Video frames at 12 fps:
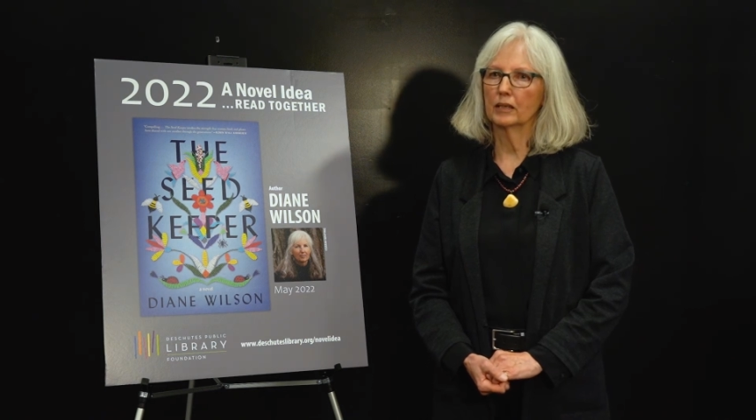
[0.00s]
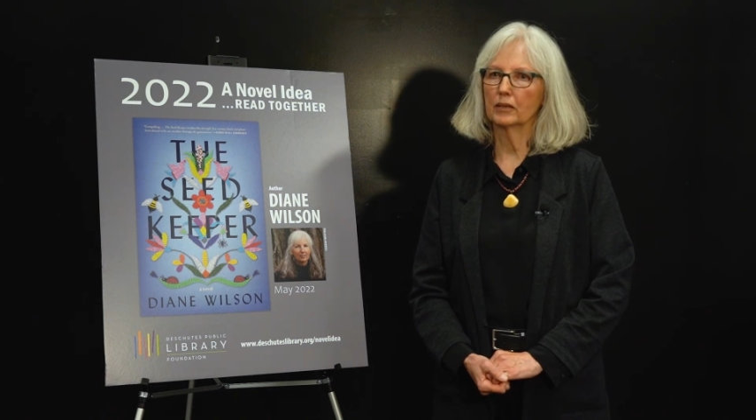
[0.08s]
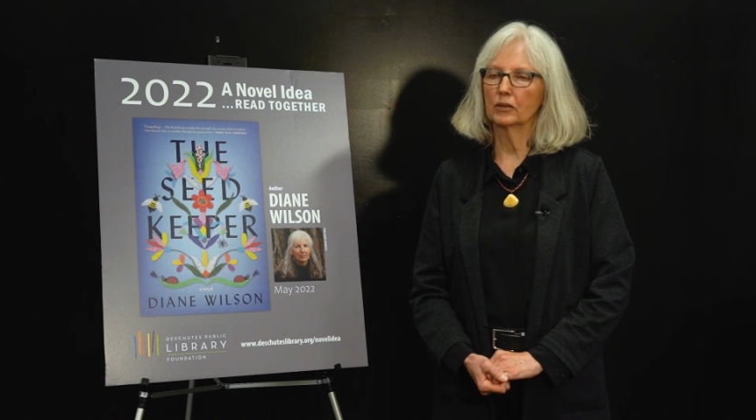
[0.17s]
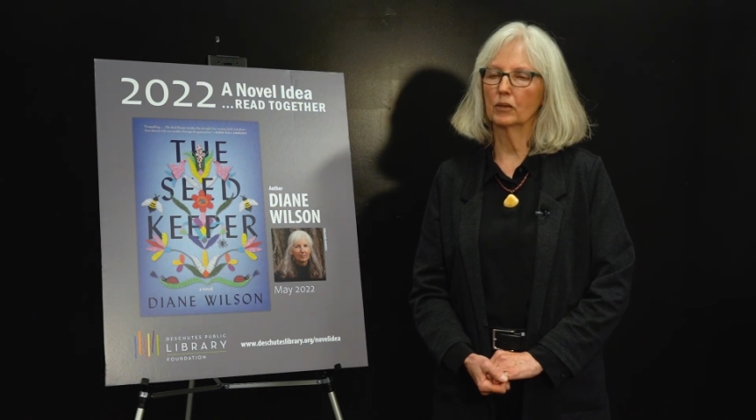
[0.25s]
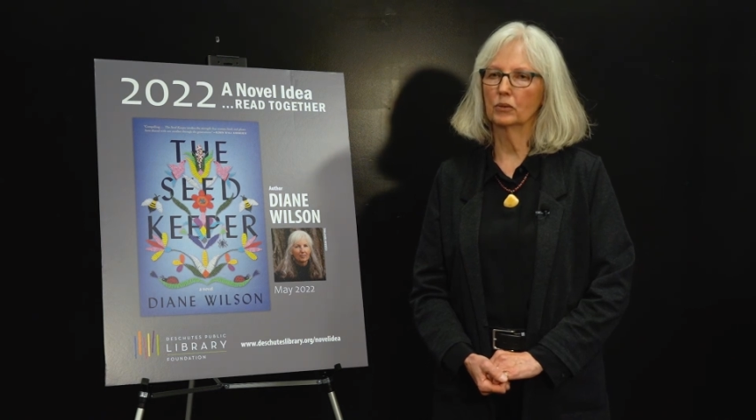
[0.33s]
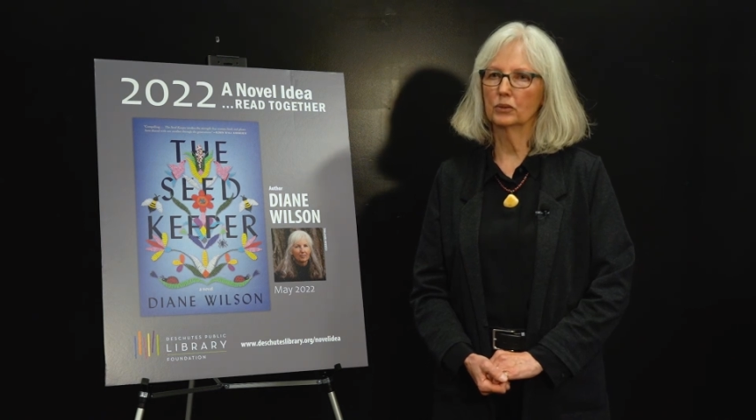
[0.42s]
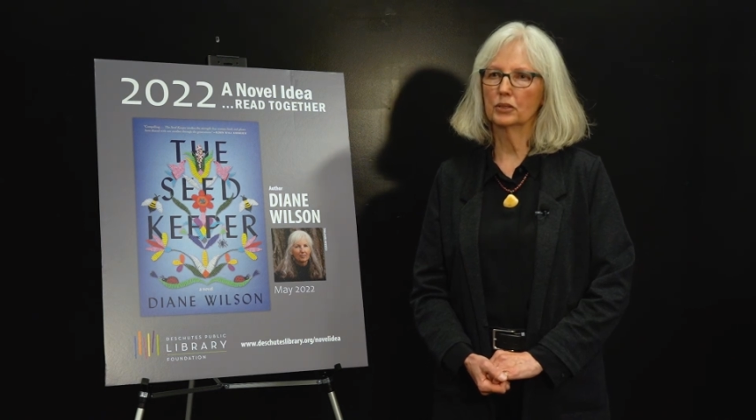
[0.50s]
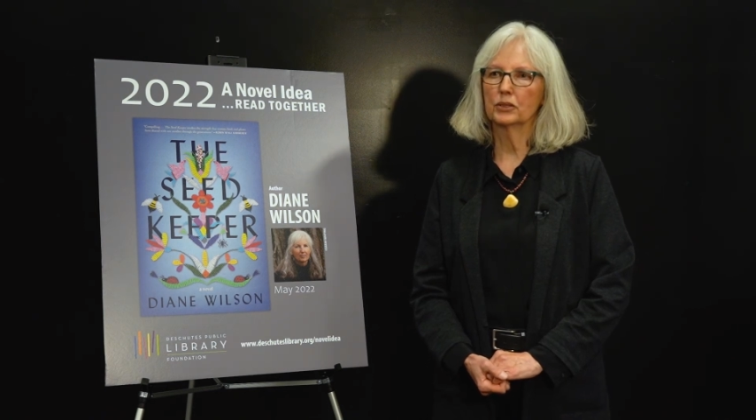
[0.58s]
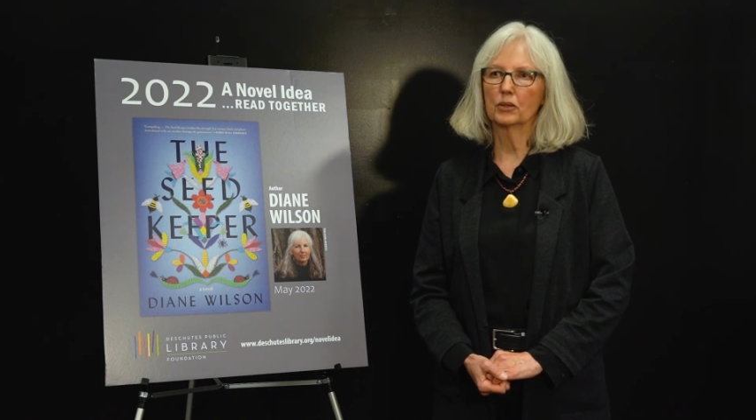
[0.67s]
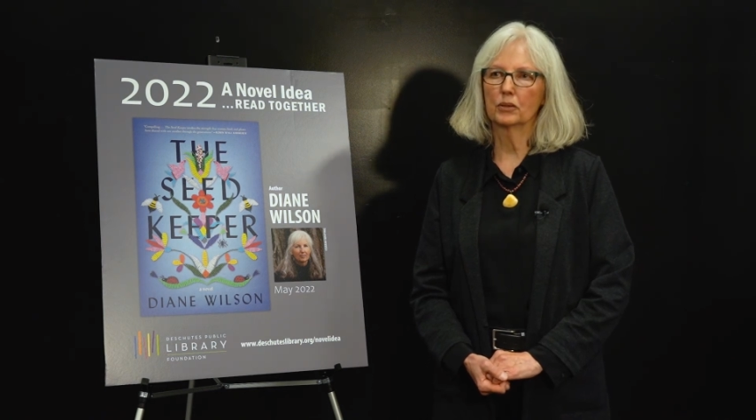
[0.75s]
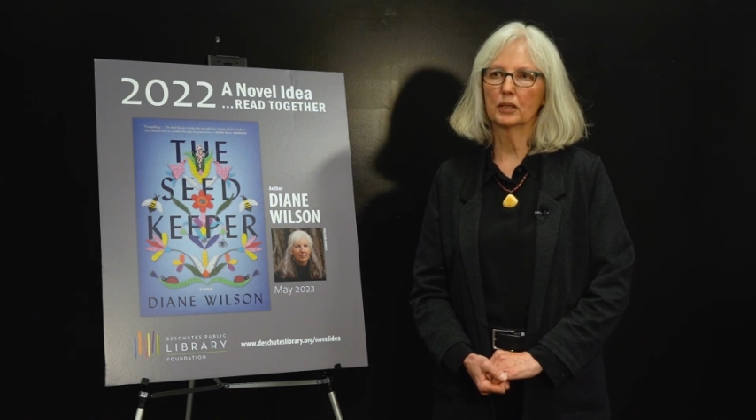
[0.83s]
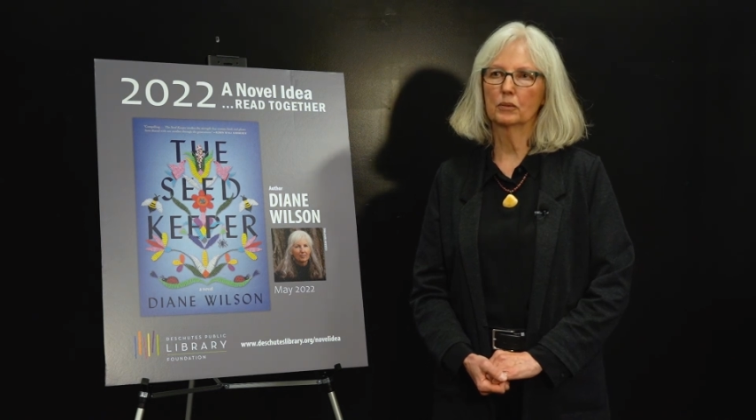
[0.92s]
her own
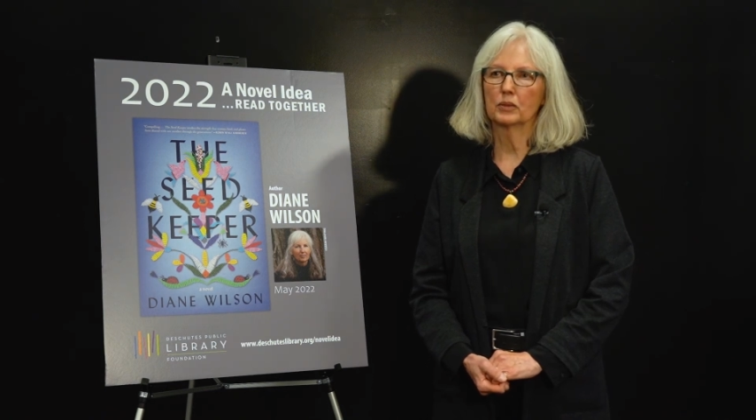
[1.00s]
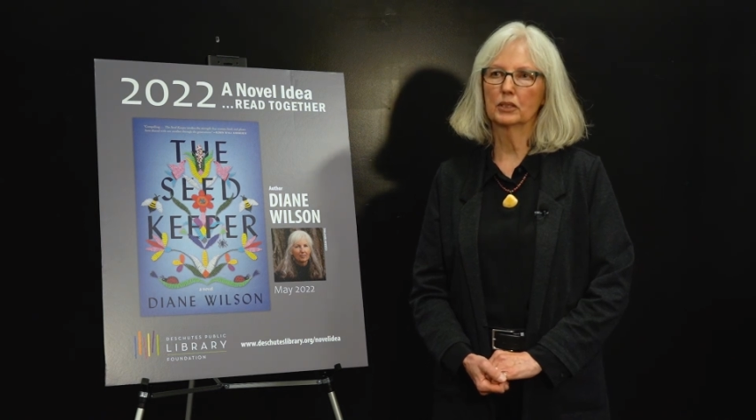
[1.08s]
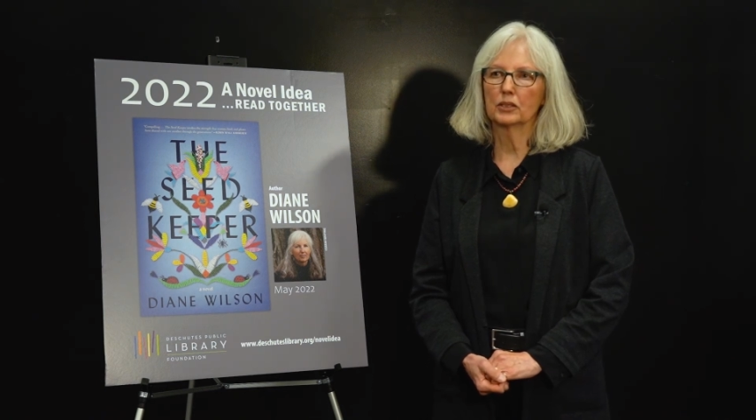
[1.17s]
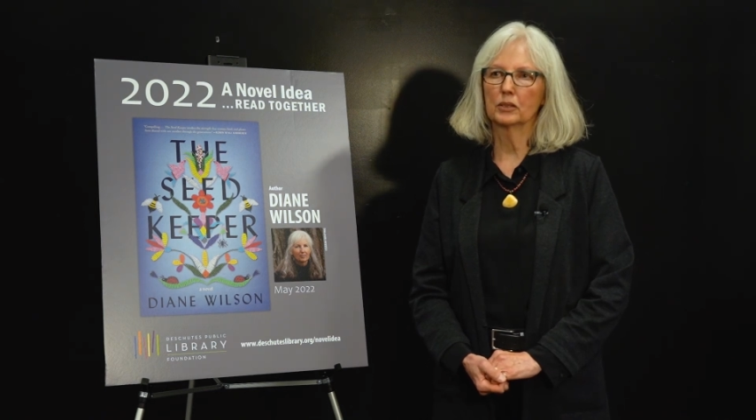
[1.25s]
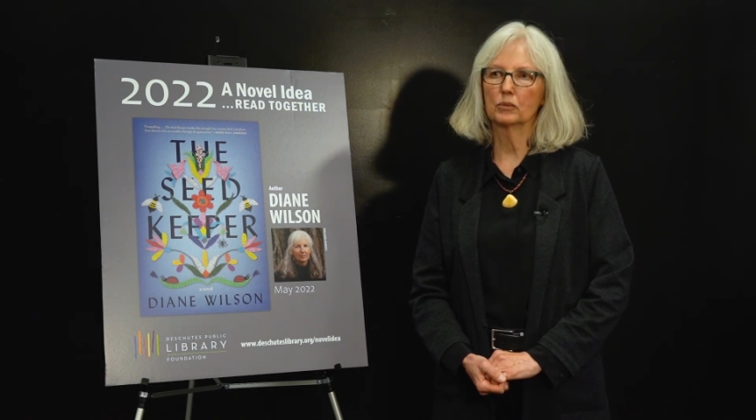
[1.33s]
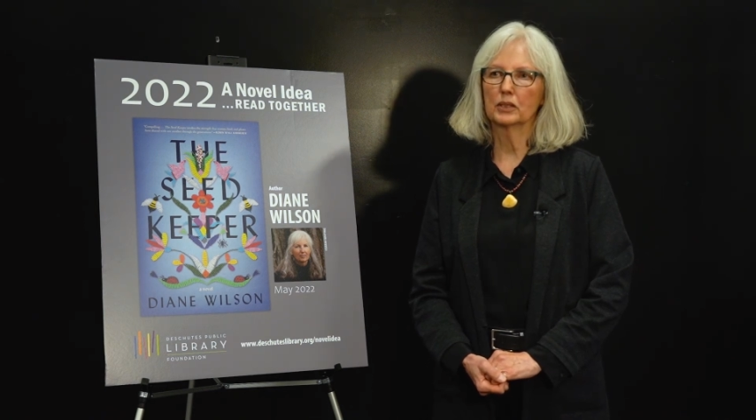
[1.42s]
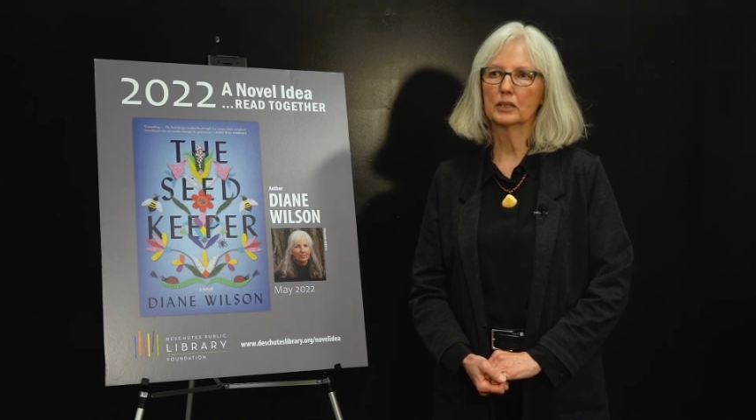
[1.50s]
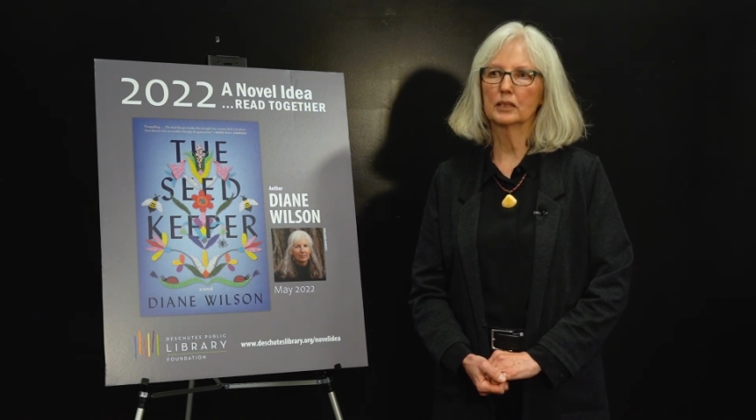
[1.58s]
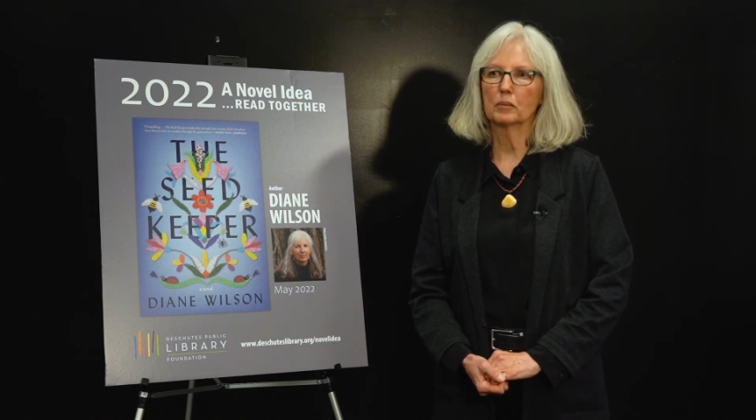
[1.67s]
story, when she was